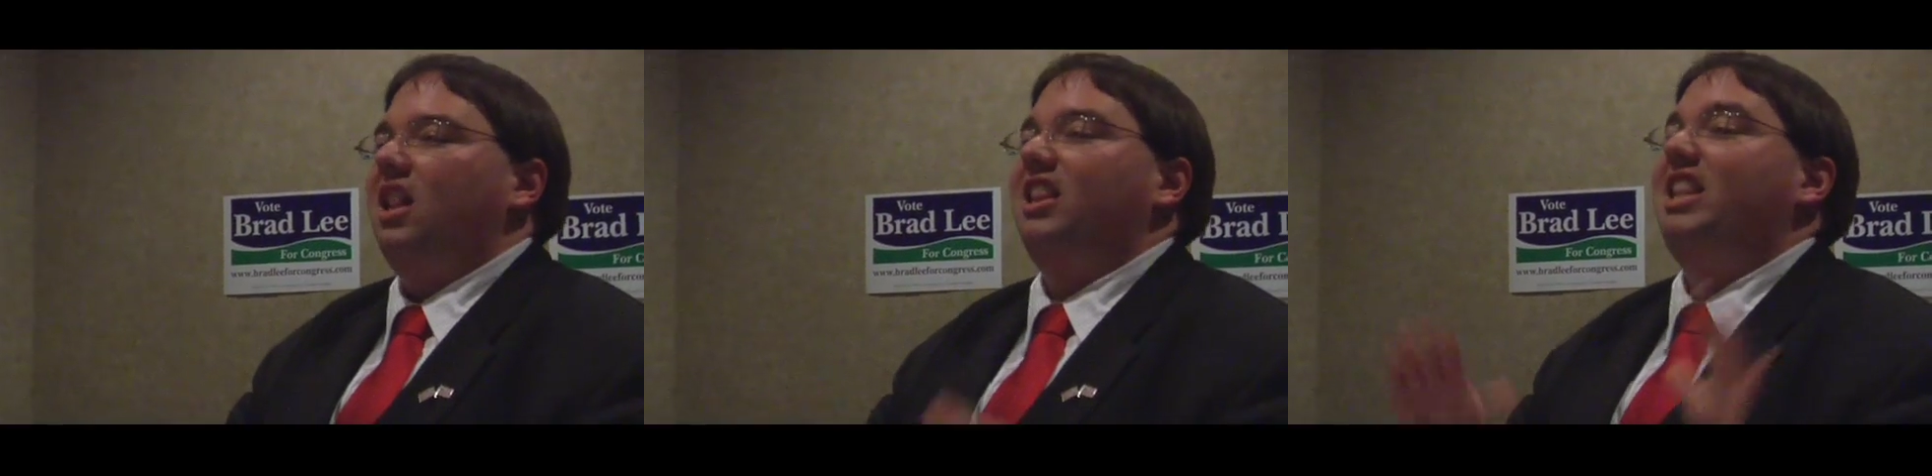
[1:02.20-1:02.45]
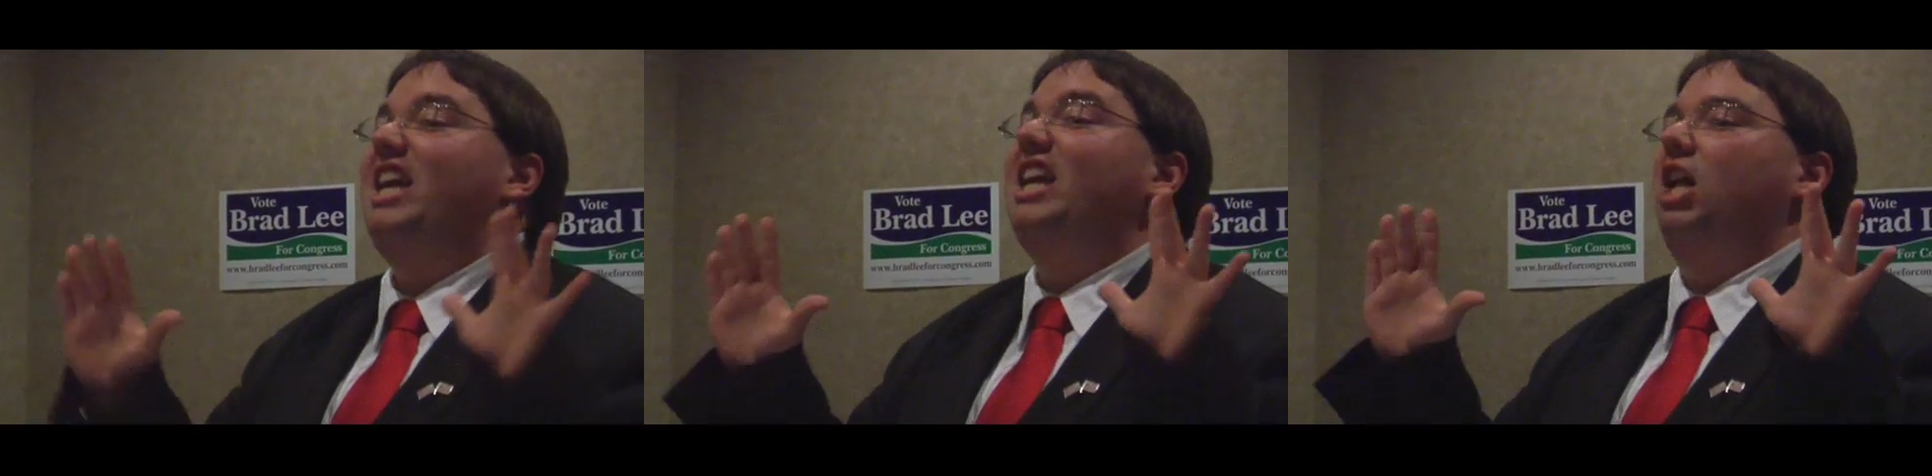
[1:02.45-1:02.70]

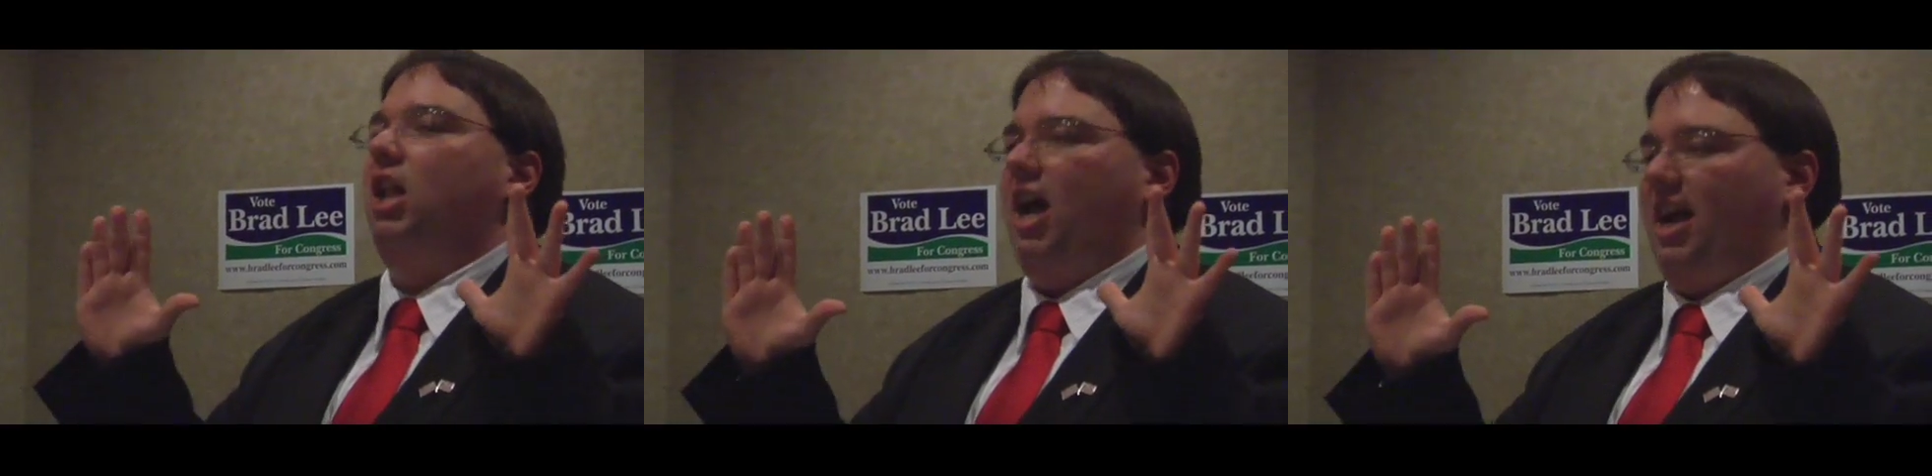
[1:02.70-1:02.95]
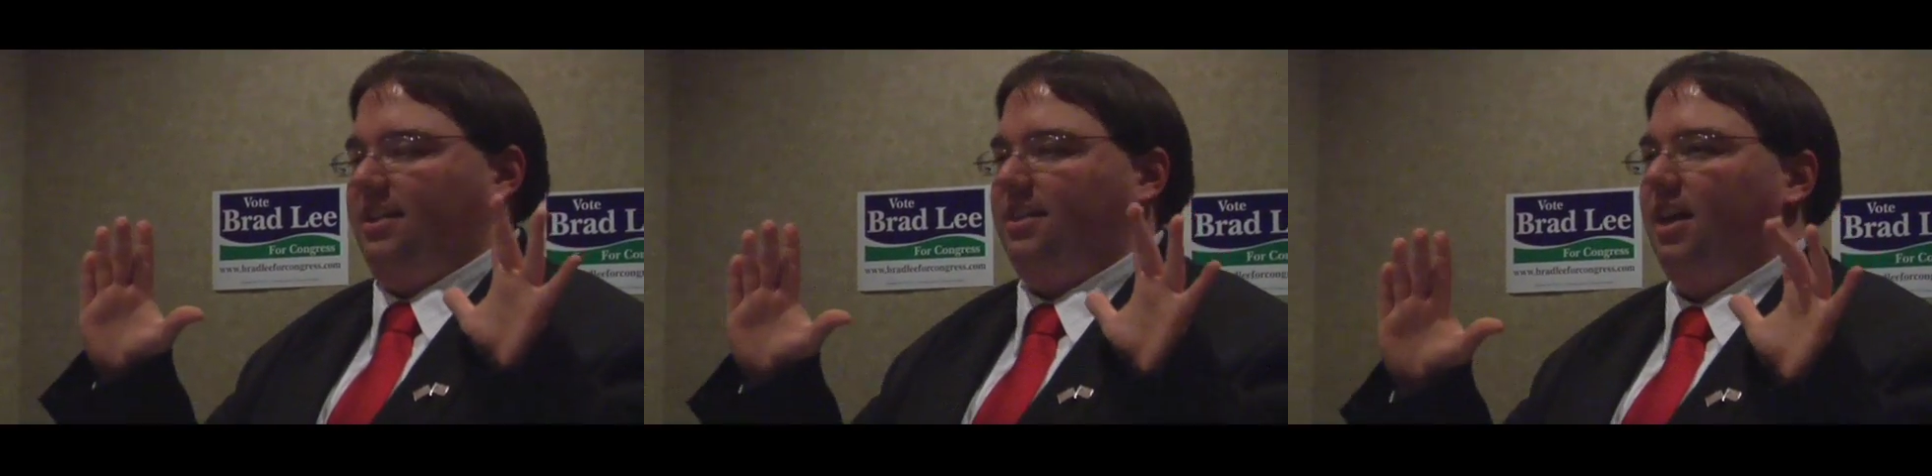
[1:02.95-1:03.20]
Legal,
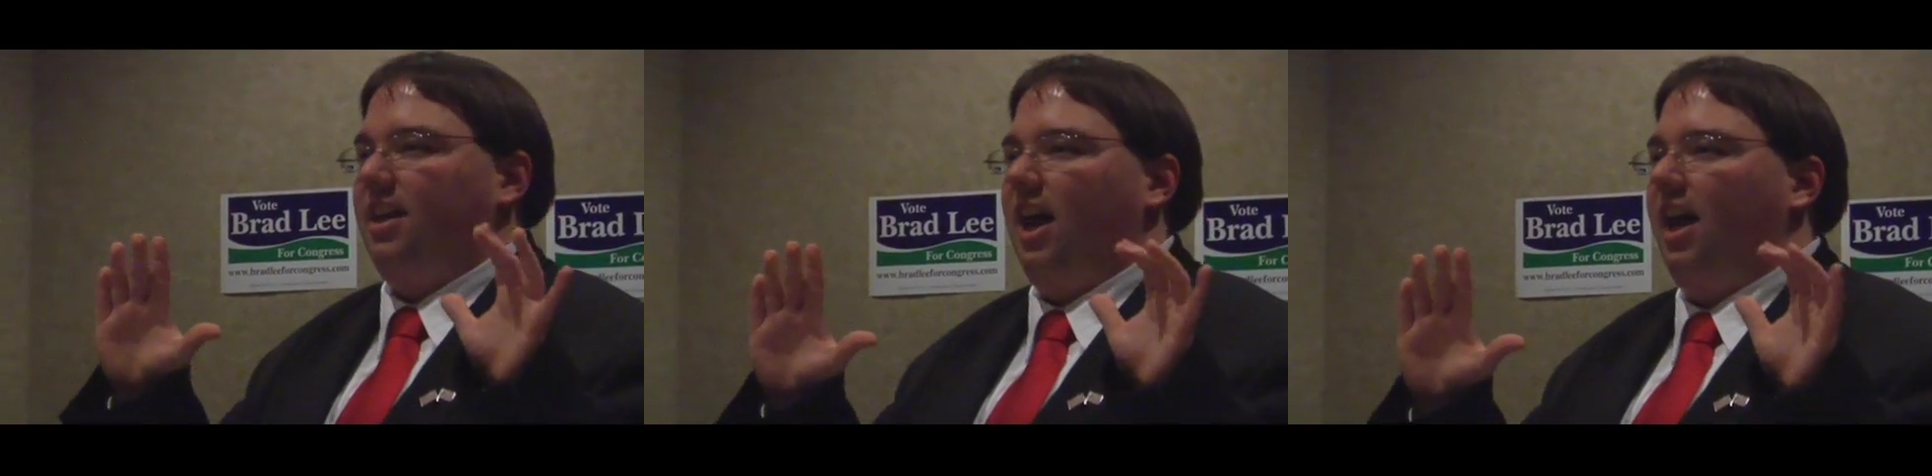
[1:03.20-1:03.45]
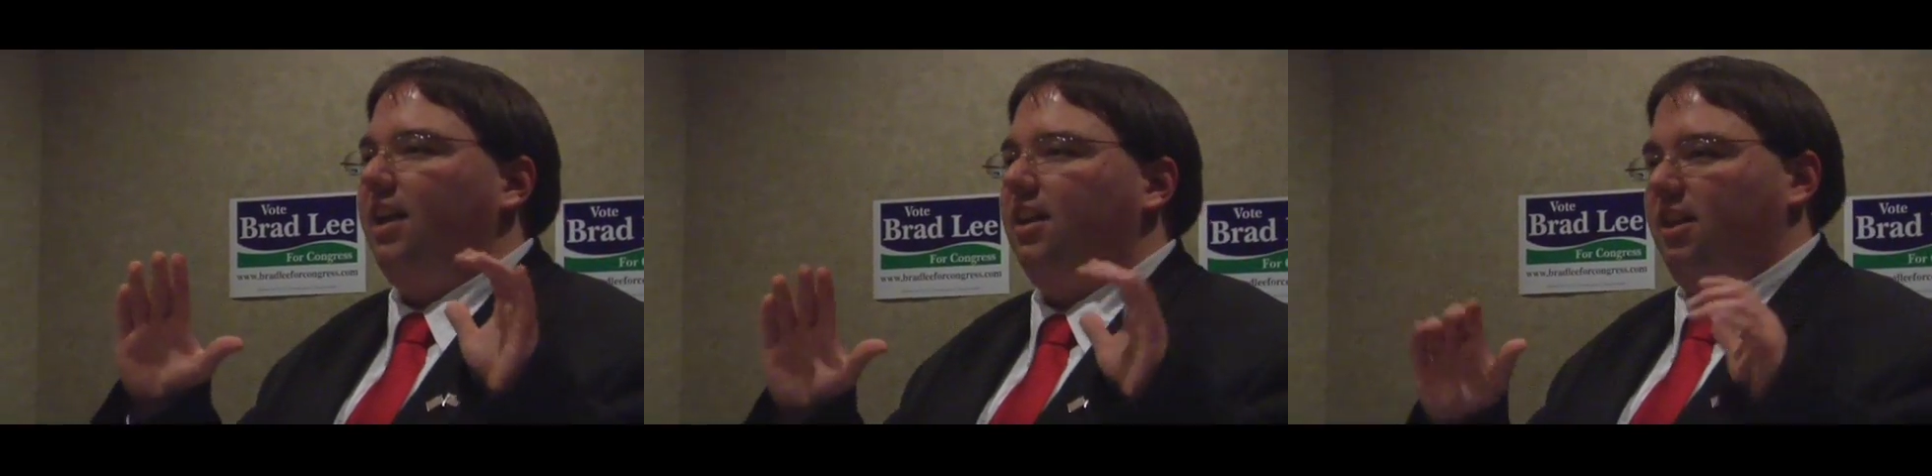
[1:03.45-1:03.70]
I said,
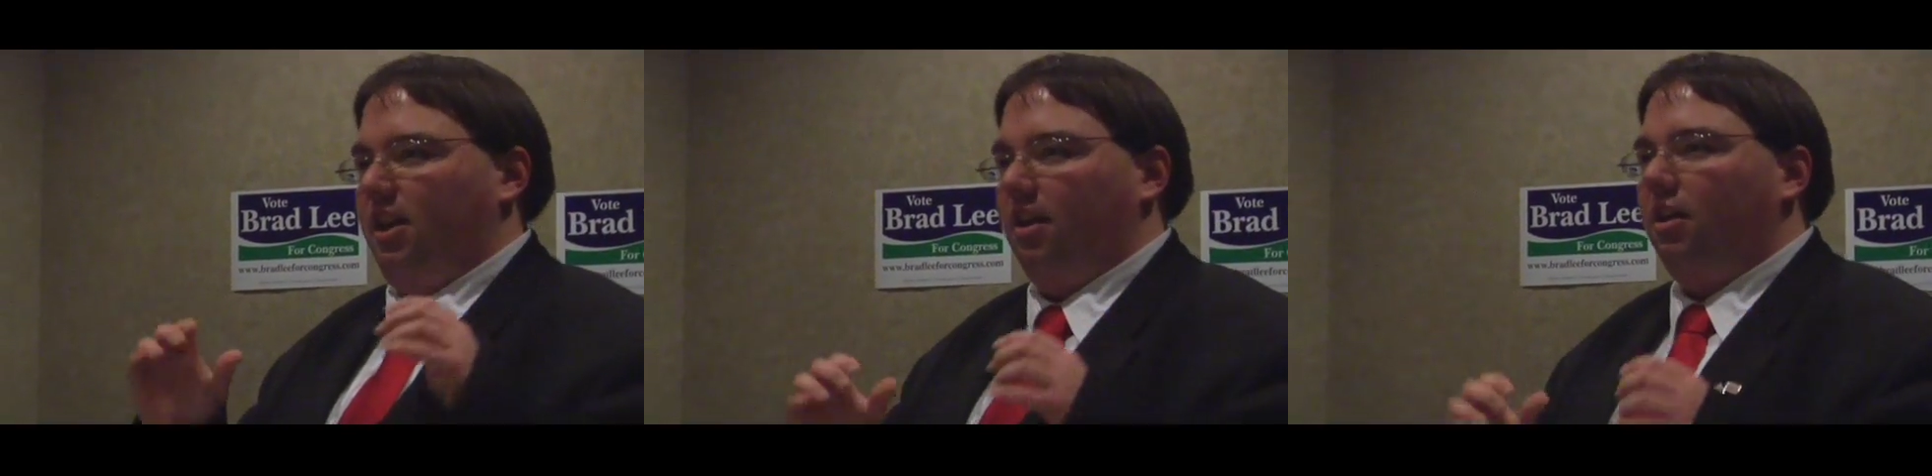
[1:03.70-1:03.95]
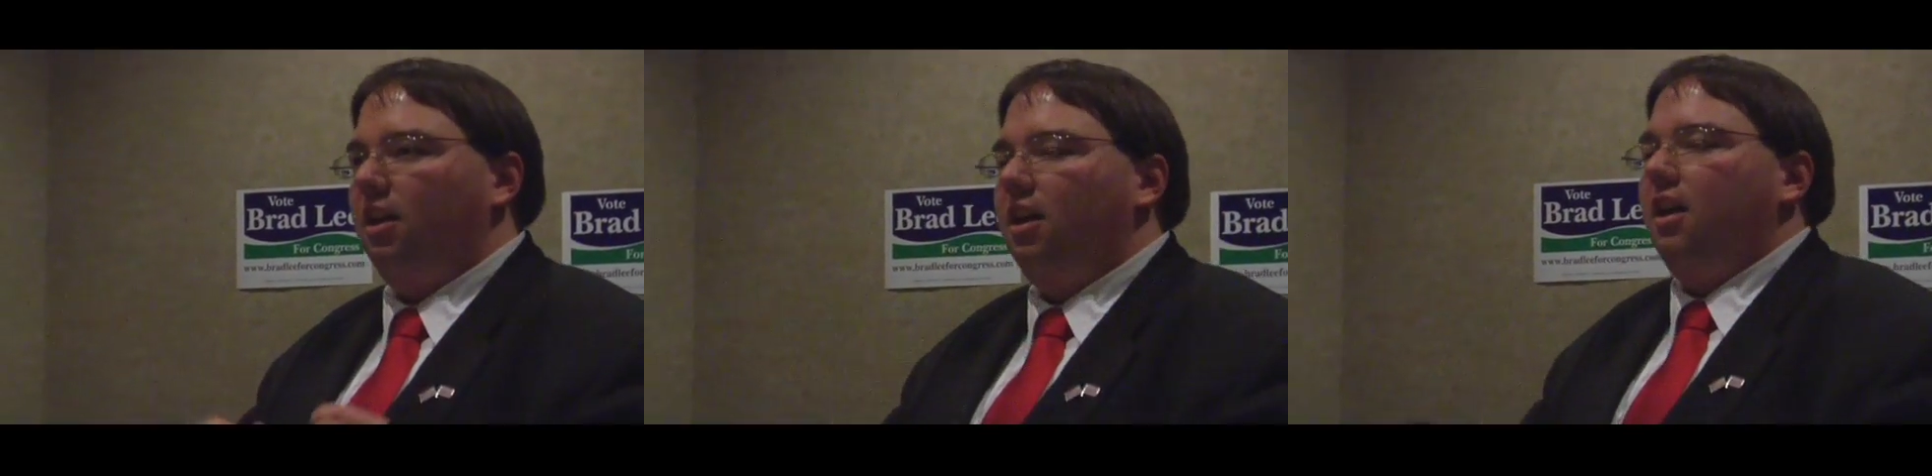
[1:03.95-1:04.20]
not
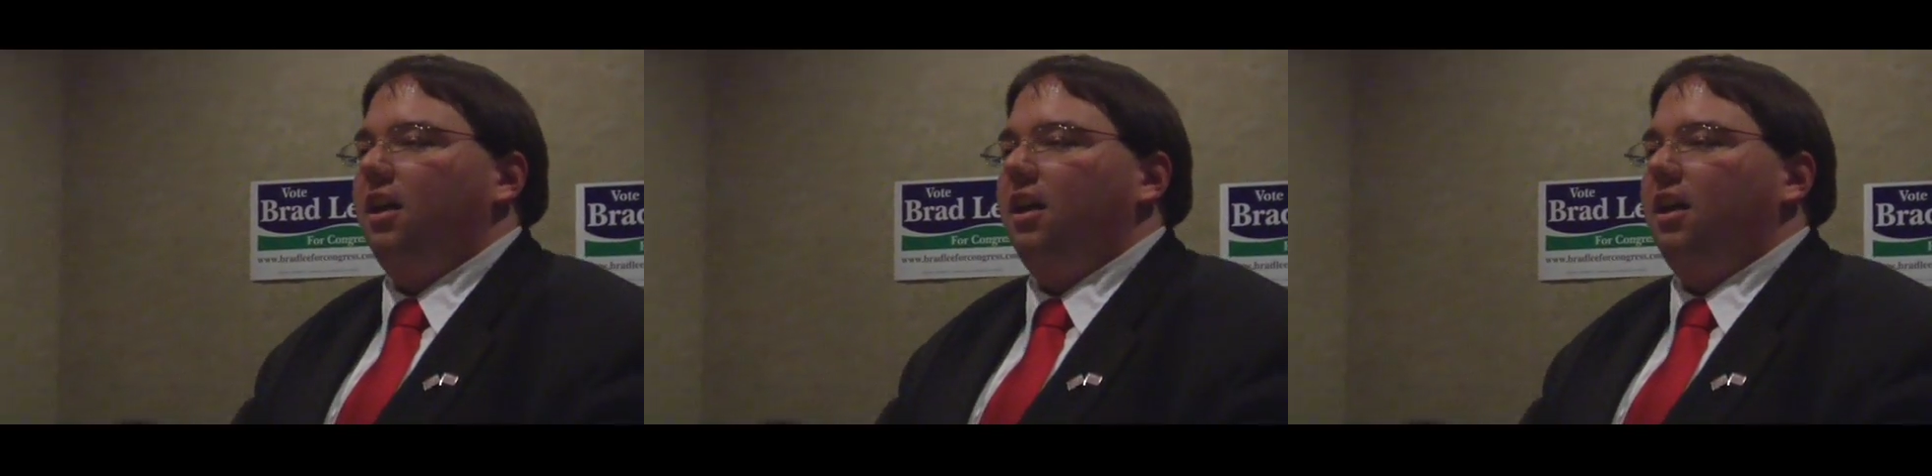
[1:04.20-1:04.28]
illegal.